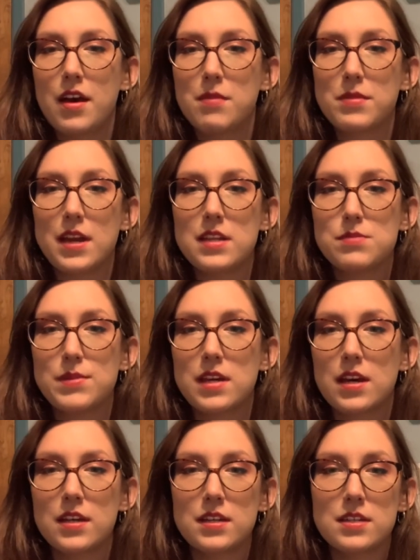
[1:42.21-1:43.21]
That is
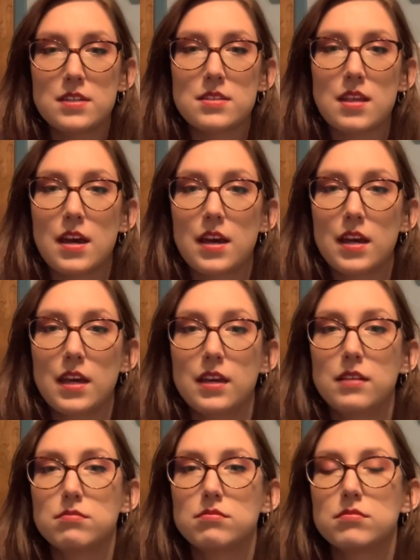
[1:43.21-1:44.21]
because I